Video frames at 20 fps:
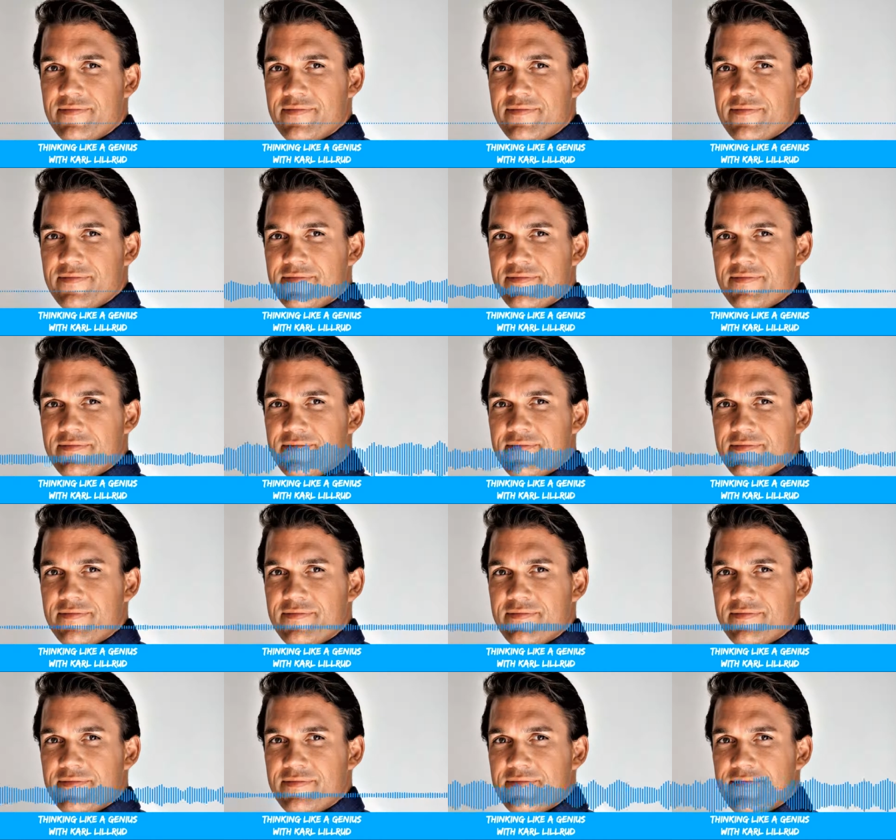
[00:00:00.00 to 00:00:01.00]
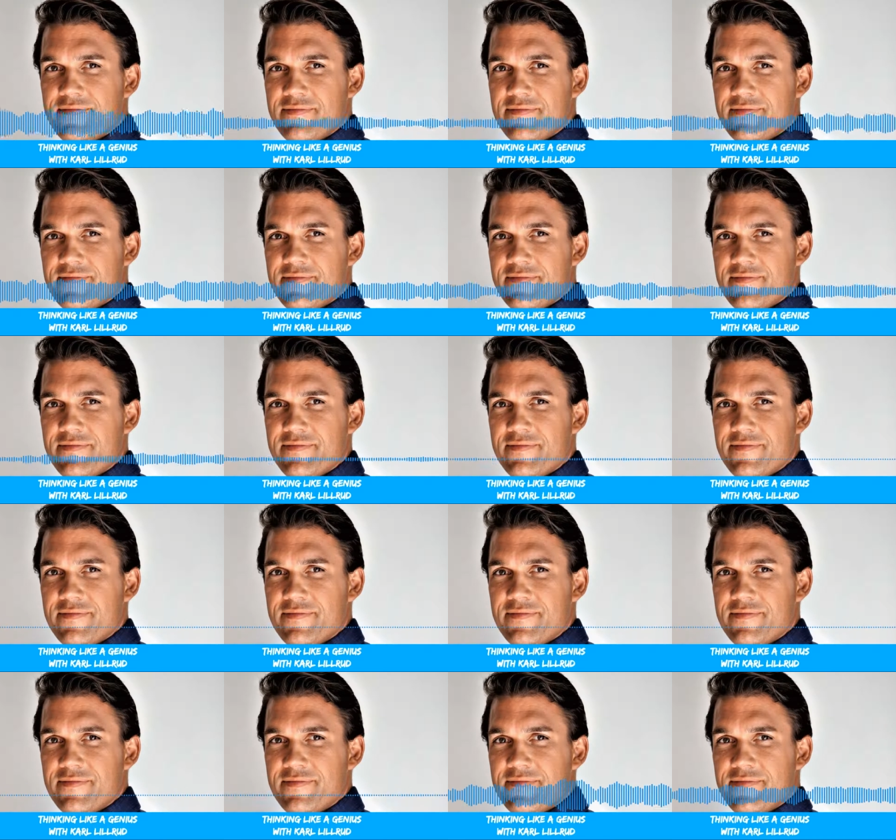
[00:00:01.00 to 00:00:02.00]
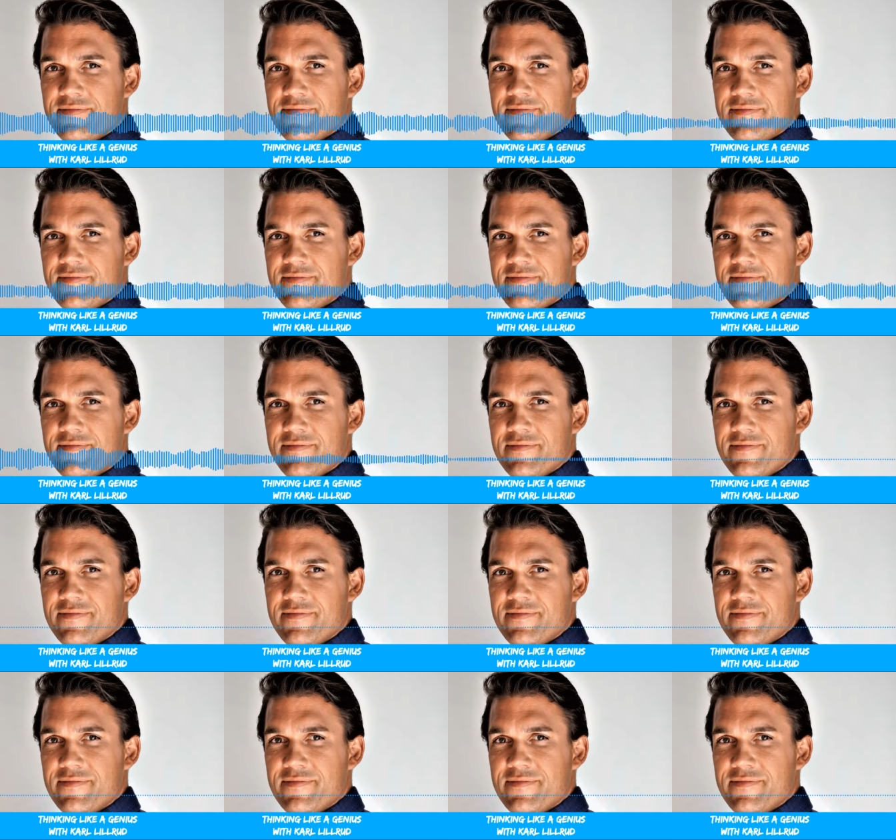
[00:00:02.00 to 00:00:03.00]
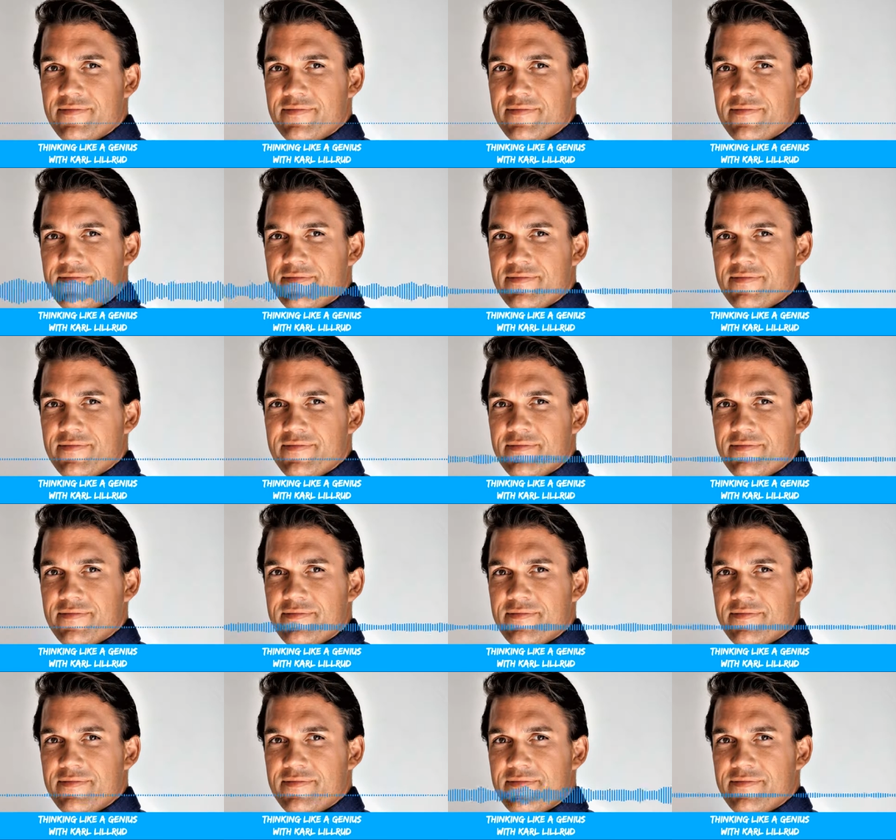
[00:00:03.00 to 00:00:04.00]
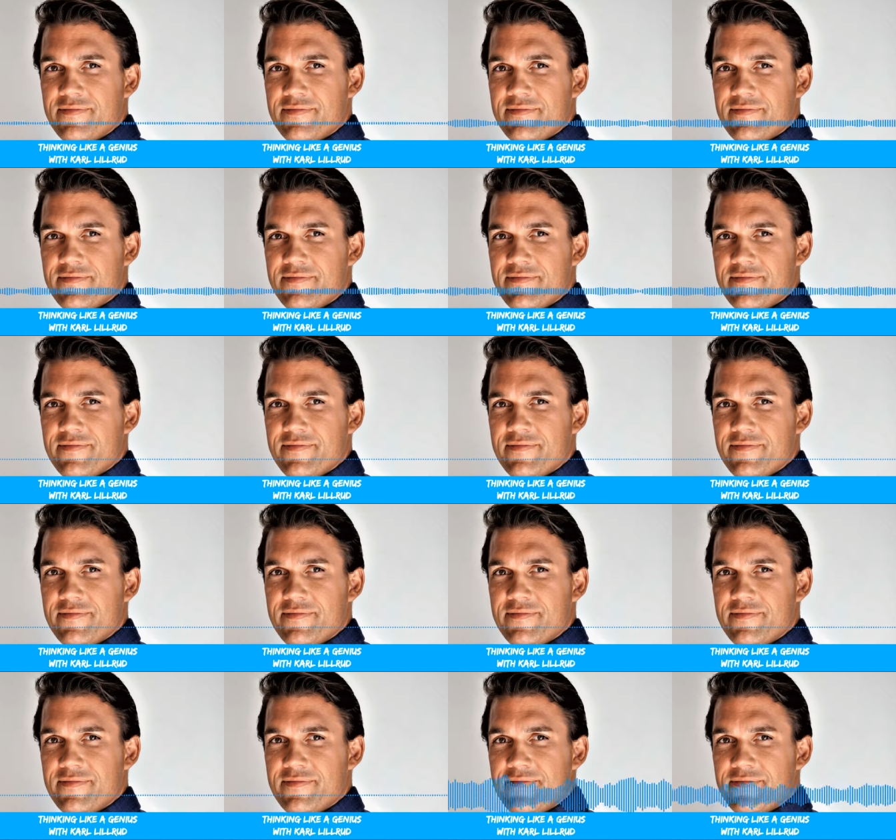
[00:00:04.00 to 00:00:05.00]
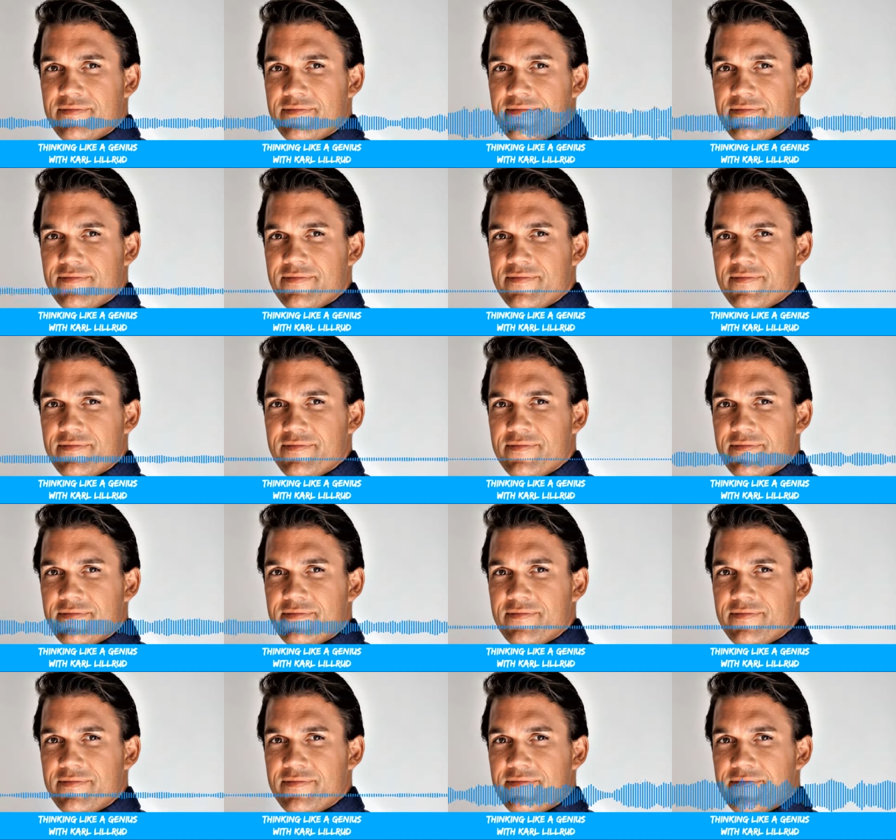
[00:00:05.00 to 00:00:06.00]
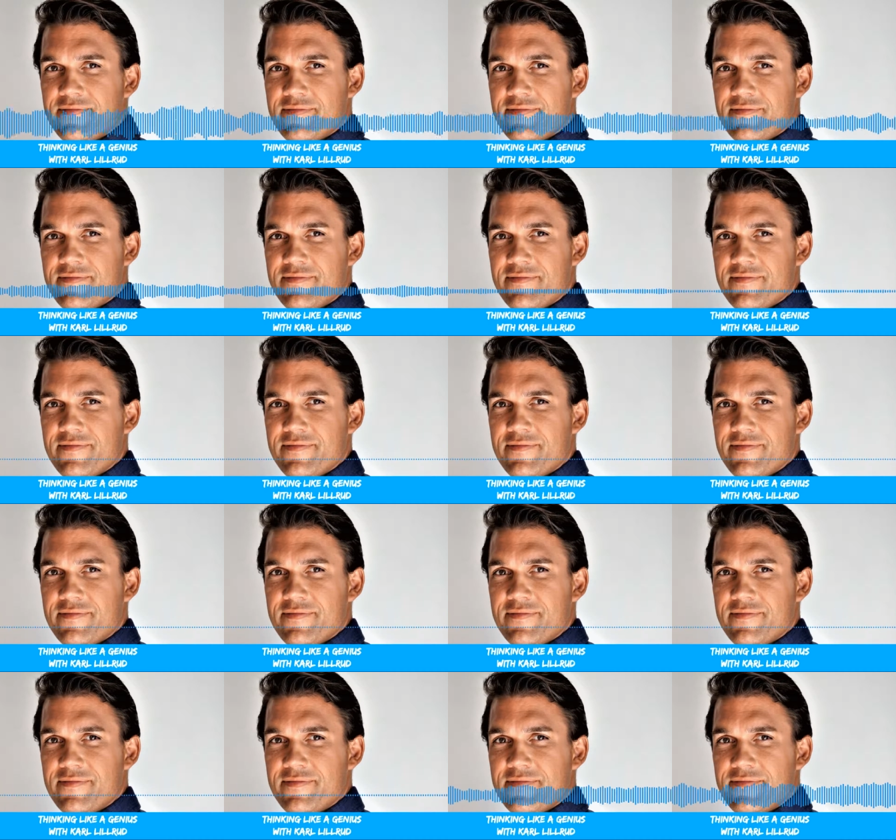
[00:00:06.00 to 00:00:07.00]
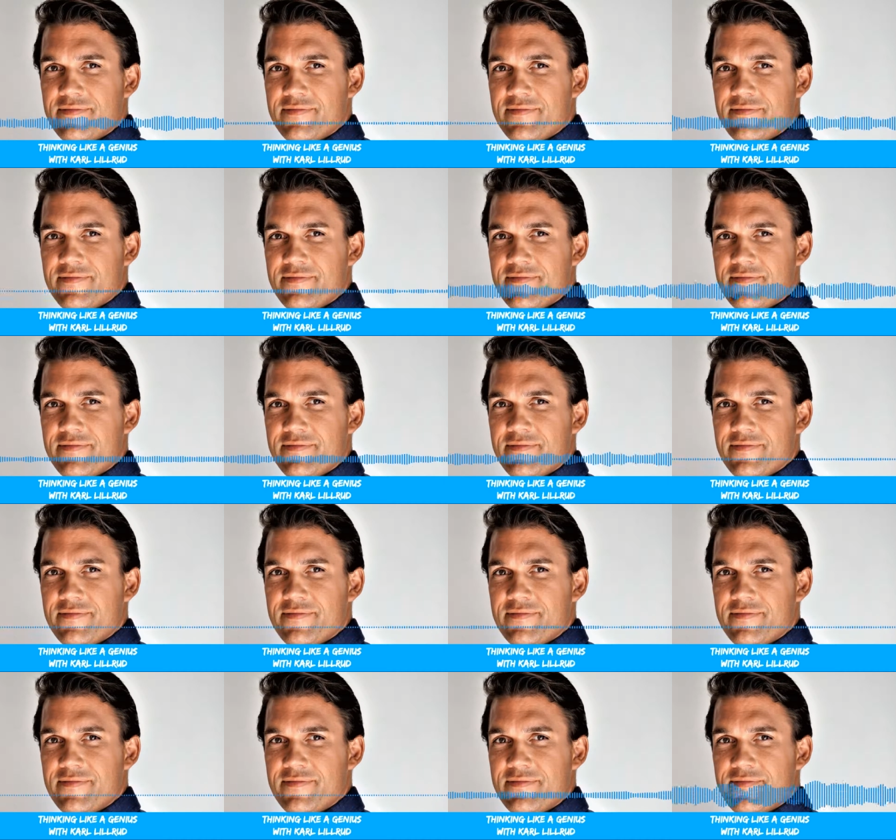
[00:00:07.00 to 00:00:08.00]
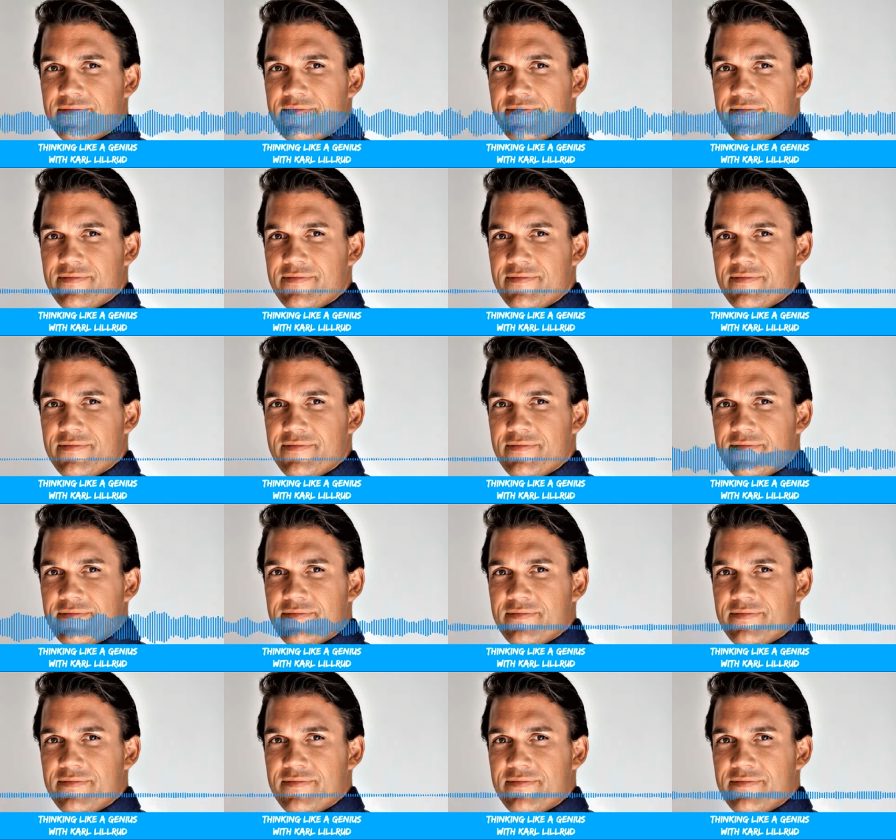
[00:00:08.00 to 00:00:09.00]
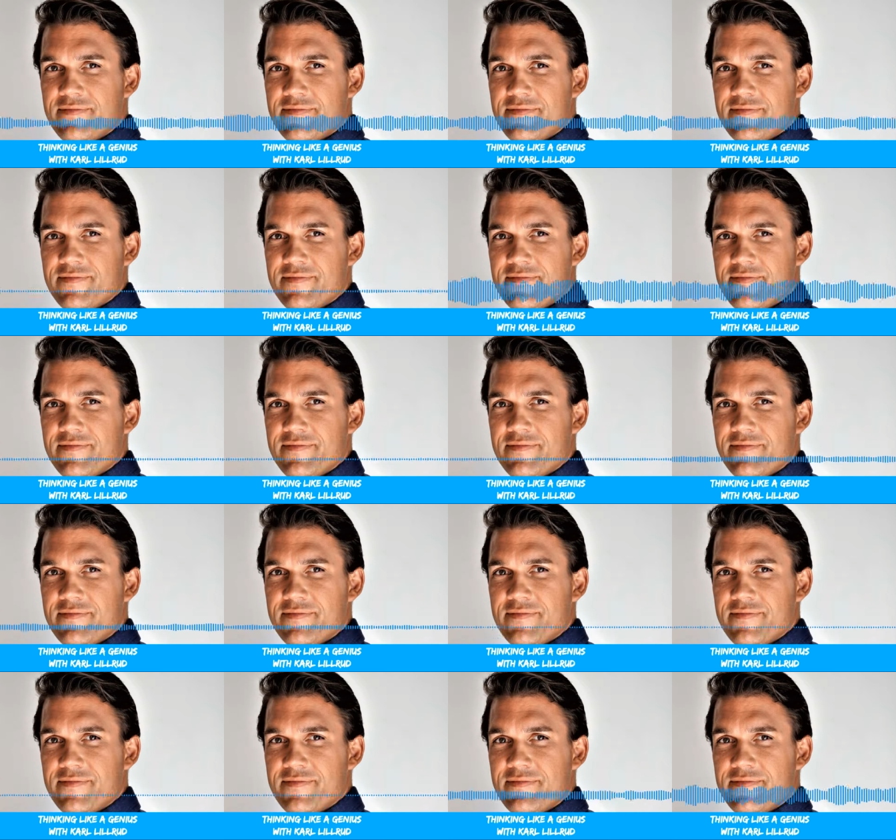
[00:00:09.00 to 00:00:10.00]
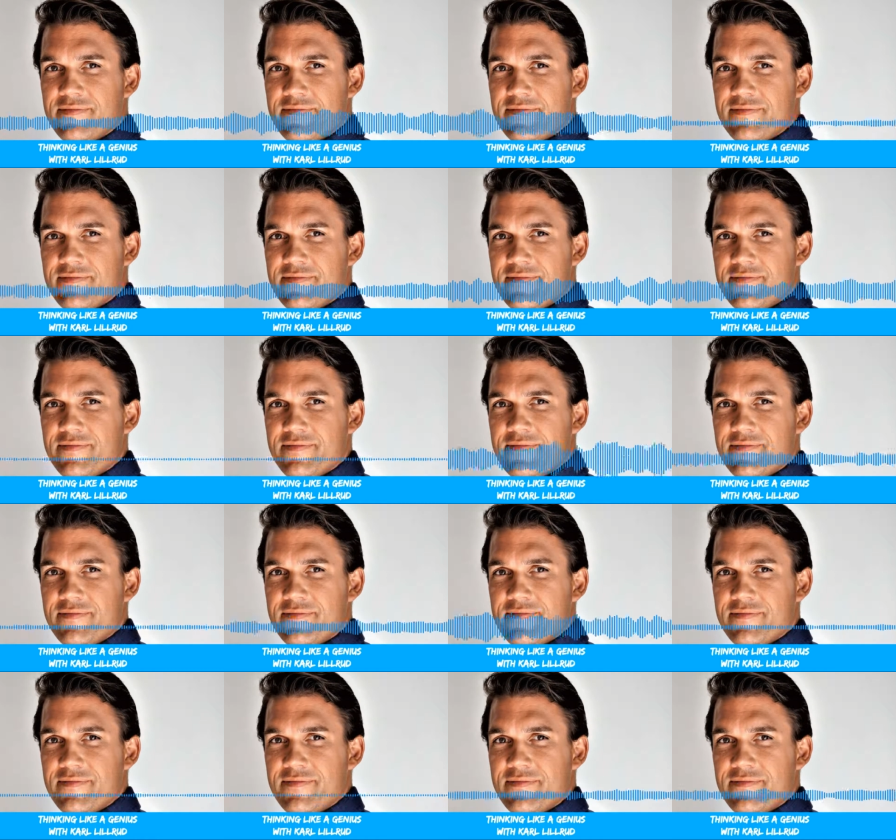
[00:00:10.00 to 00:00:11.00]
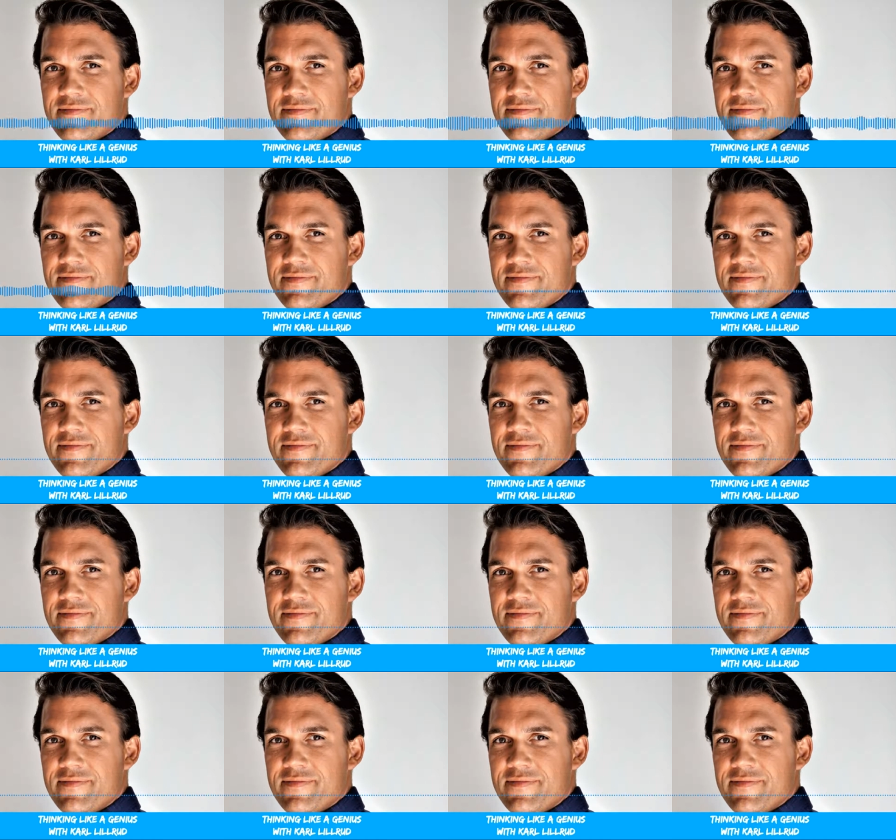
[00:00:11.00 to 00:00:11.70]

the box that I'm in more and more. But mm-hmm. it's for most people, it's very complicated to add one new box to your set of boxes.